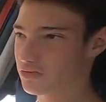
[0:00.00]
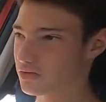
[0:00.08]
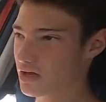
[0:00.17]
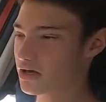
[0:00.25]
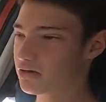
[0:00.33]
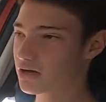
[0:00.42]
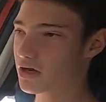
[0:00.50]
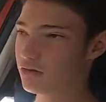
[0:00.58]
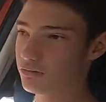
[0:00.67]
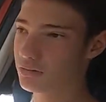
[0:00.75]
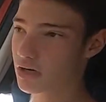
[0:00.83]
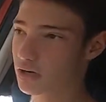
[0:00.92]

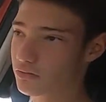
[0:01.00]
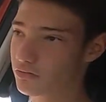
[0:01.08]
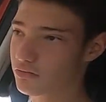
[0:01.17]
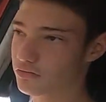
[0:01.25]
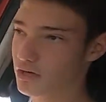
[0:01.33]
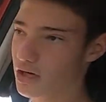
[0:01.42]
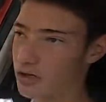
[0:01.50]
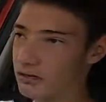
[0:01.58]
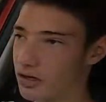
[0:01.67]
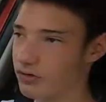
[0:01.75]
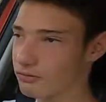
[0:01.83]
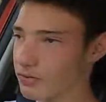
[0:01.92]
£8,000,
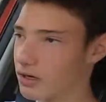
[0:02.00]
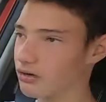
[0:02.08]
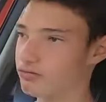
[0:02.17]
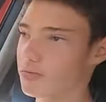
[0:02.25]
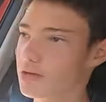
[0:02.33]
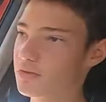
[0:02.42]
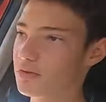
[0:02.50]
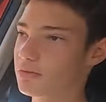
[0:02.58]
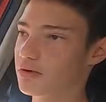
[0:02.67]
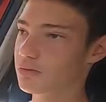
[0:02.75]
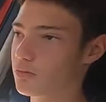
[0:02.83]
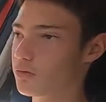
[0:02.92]
£9,000, maybe a
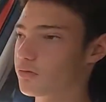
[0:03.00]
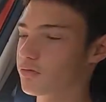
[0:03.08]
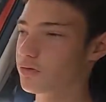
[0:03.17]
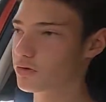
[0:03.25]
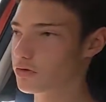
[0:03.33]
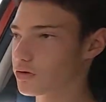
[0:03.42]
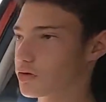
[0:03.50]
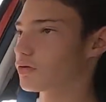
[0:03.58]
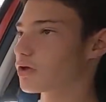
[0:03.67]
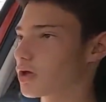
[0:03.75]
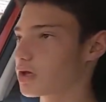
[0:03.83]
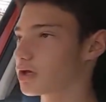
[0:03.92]
bit more if you're in the
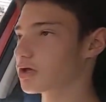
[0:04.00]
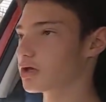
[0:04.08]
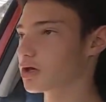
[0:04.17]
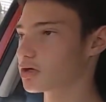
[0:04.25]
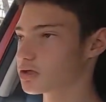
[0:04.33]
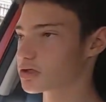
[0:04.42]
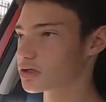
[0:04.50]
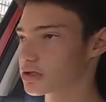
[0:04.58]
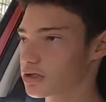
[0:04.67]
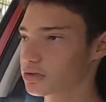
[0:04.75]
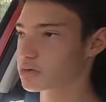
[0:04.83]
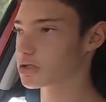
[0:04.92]
UK. Here it's
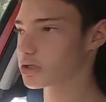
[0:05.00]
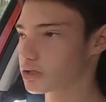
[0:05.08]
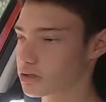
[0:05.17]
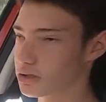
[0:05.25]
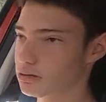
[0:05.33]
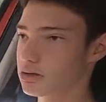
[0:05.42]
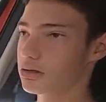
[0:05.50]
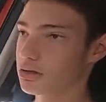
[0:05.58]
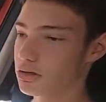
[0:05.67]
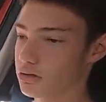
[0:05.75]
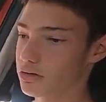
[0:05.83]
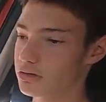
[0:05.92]
going to be
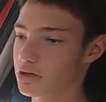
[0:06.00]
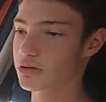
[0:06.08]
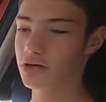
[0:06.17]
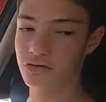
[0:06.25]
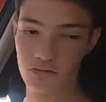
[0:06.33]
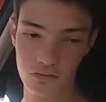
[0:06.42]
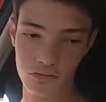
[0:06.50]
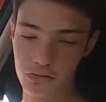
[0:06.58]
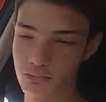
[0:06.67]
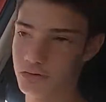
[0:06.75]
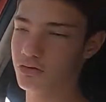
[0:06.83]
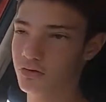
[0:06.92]
the direct
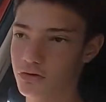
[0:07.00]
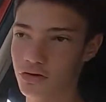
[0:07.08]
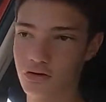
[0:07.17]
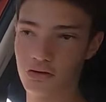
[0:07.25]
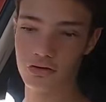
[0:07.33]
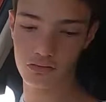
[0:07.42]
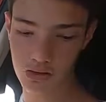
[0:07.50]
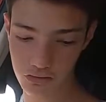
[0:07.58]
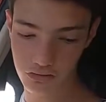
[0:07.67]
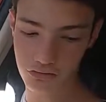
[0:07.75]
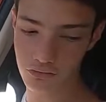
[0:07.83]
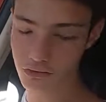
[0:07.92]
equivalent because you're not in the
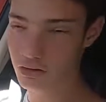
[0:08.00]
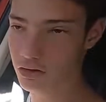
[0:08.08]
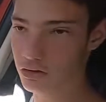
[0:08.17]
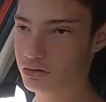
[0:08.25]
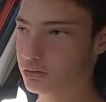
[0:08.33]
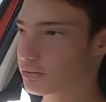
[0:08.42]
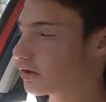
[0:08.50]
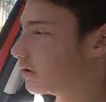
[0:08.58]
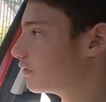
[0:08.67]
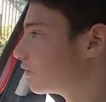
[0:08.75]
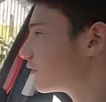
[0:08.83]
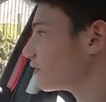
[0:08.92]
greatest of
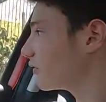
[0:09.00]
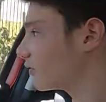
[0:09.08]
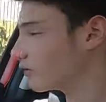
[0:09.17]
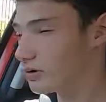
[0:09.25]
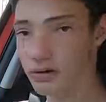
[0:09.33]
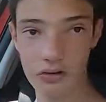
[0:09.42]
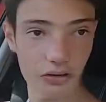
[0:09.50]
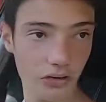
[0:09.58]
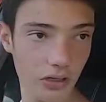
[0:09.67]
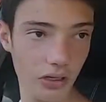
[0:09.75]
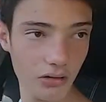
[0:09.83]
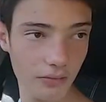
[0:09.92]
economies.
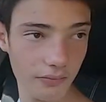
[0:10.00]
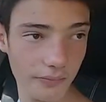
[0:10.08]
Yeah.